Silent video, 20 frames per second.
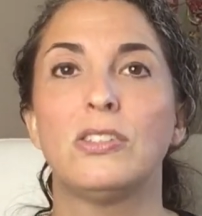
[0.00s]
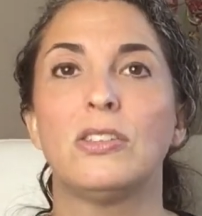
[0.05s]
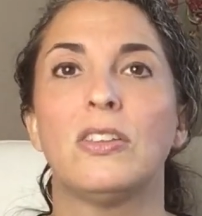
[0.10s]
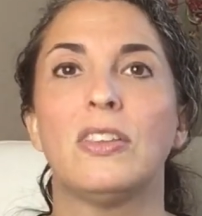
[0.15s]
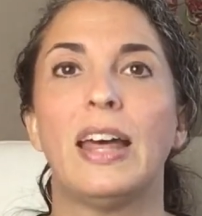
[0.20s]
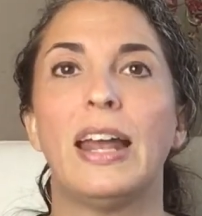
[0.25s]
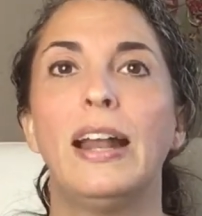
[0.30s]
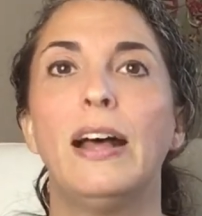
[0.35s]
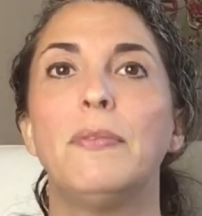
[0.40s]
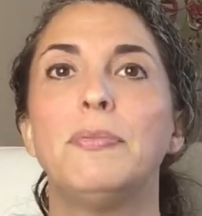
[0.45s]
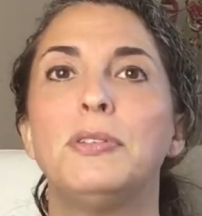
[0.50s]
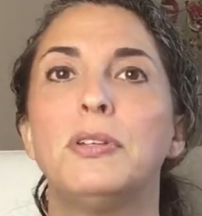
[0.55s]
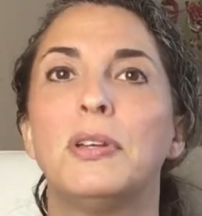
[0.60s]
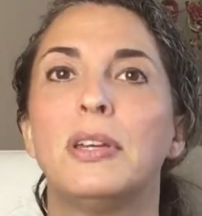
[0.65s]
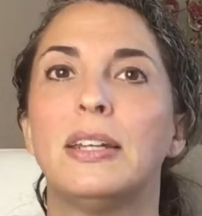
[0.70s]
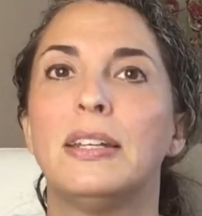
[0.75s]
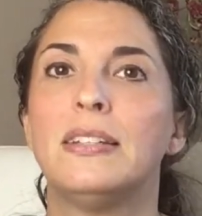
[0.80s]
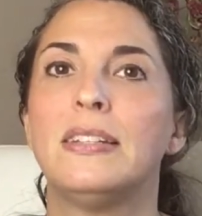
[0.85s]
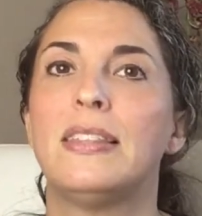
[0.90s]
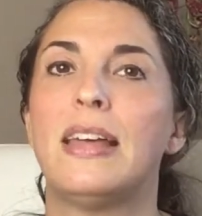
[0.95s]
So that helps you
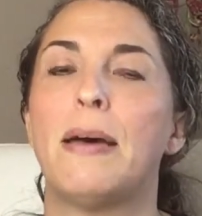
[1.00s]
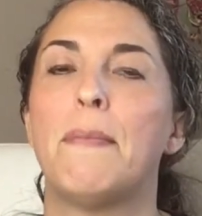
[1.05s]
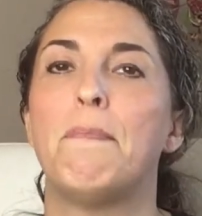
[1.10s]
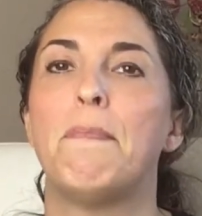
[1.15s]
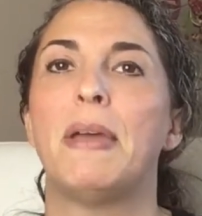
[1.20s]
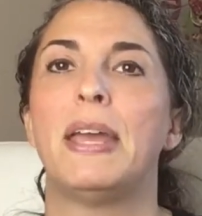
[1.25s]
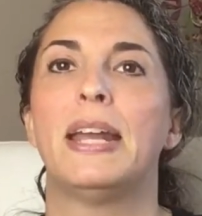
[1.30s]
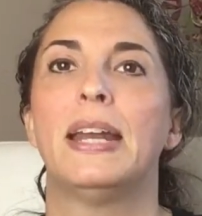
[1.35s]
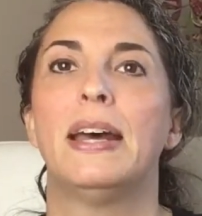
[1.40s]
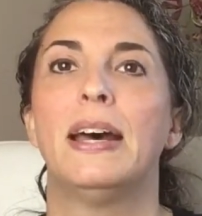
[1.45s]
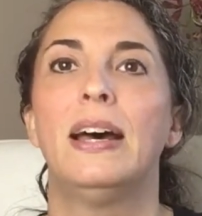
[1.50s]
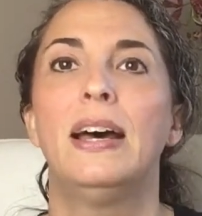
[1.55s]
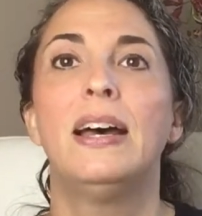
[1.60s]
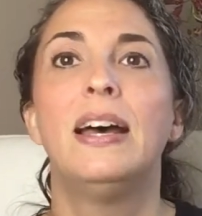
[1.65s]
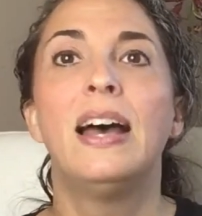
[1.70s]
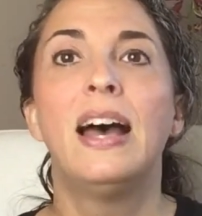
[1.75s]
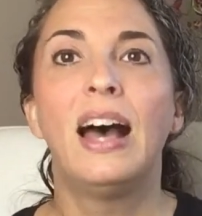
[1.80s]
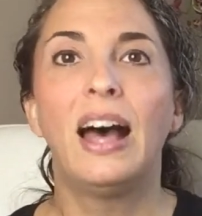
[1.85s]
get into that beta